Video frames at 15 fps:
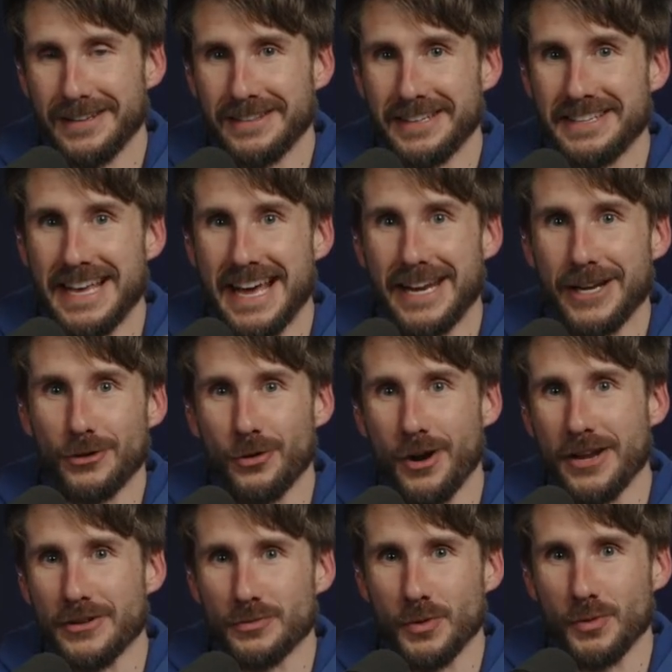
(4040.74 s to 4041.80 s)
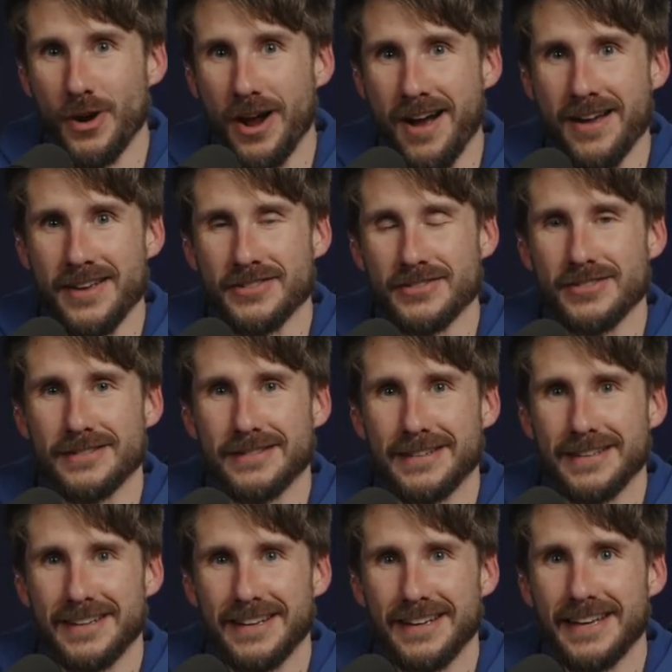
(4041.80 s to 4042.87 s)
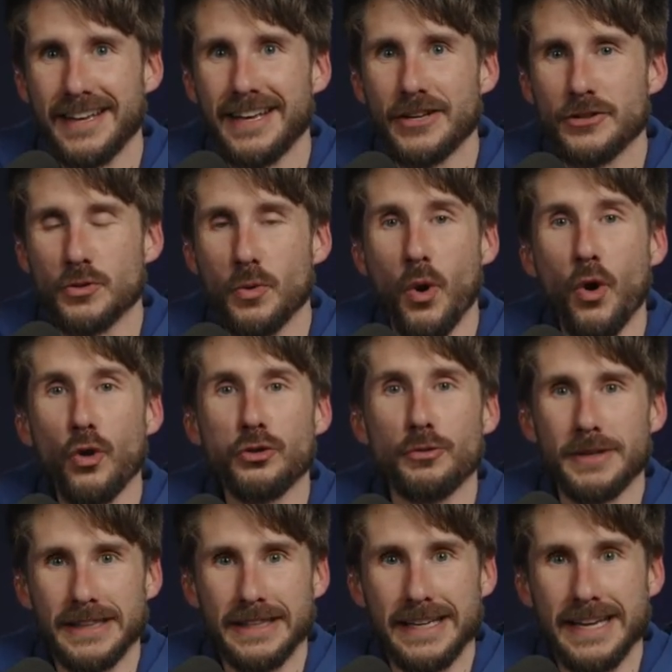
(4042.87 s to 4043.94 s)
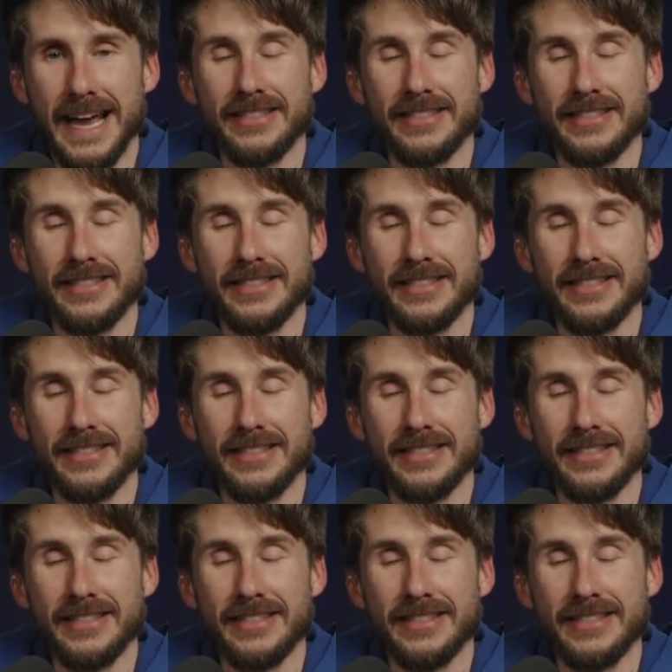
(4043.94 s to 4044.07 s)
the dead in Christ will rise. So ultimately,